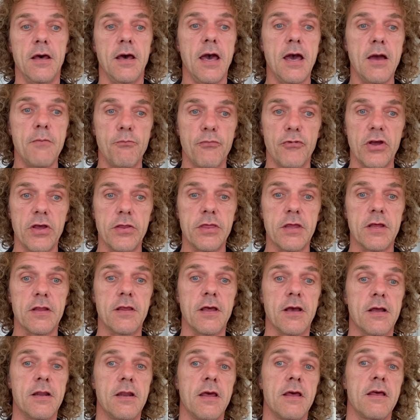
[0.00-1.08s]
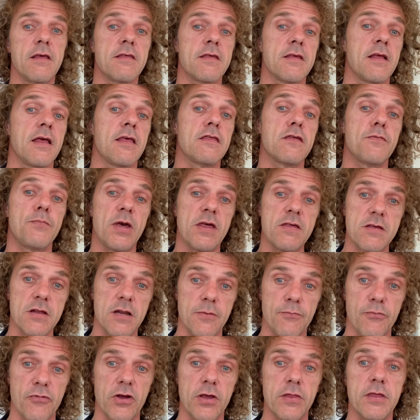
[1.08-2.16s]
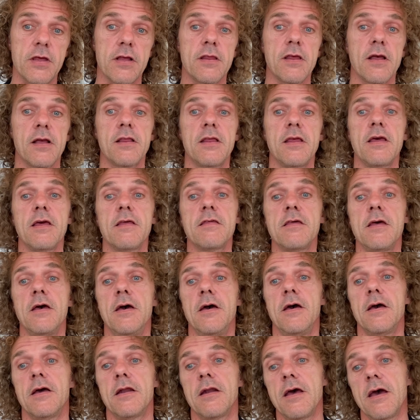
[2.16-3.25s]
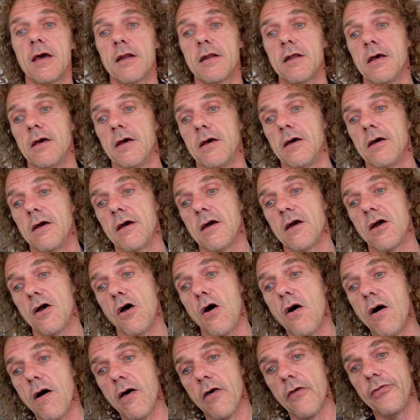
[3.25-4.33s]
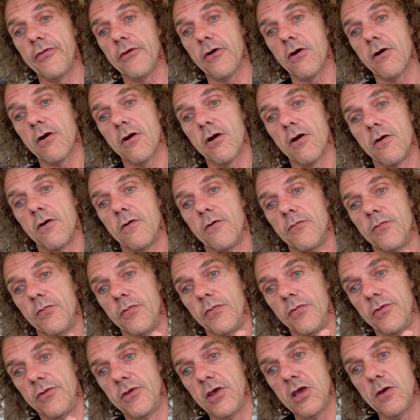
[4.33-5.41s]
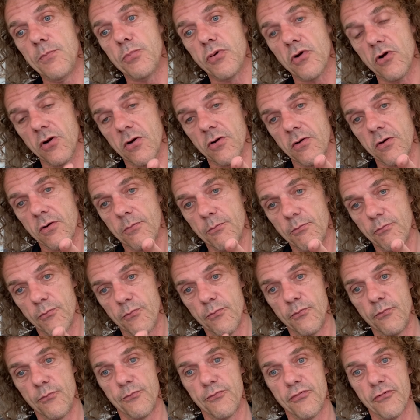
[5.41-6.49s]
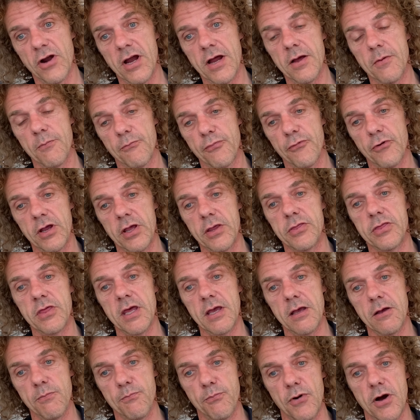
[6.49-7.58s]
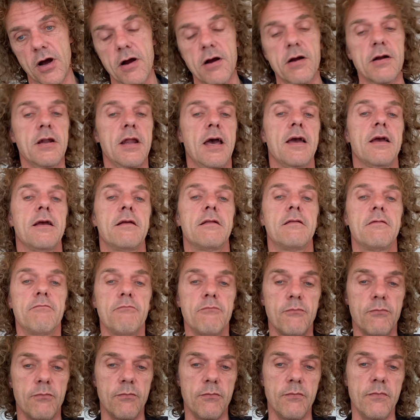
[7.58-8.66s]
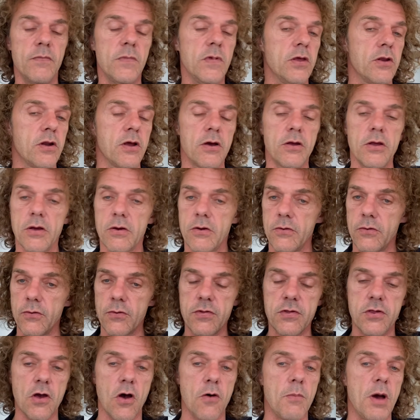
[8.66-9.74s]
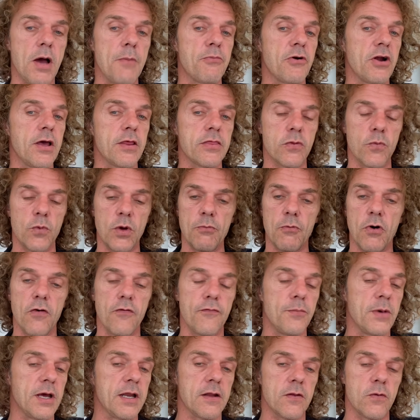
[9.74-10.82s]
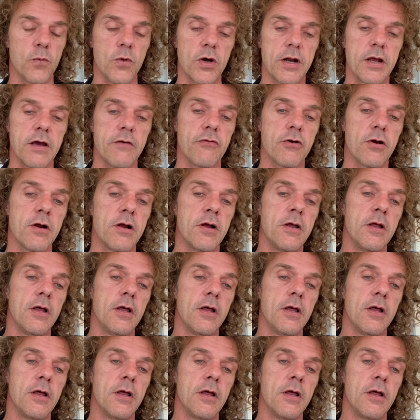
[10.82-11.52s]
and breathing techniques, and especially breathing techniques that alter deeper breathing part, you could do Soma breath, Wim Hof method, whatever,